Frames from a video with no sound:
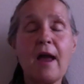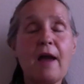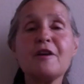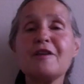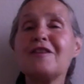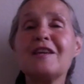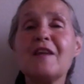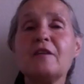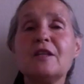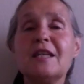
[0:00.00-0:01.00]
everything
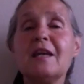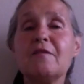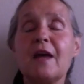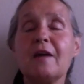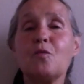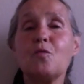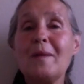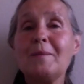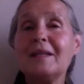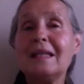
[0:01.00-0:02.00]
that
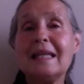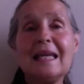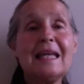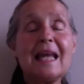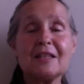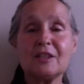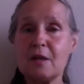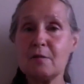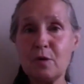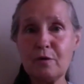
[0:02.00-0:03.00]
women need as
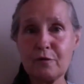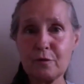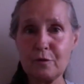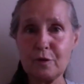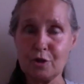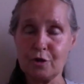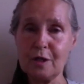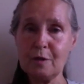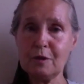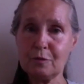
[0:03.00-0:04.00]
they move through the
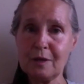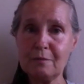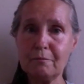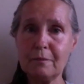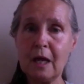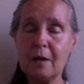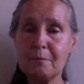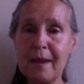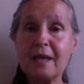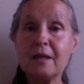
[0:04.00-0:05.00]
journey between
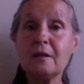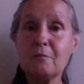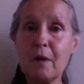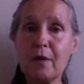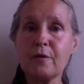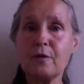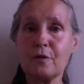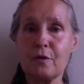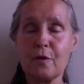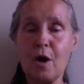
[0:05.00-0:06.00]
maiden,
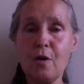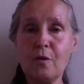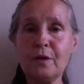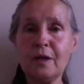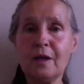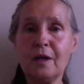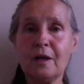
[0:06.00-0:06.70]
mother, crone.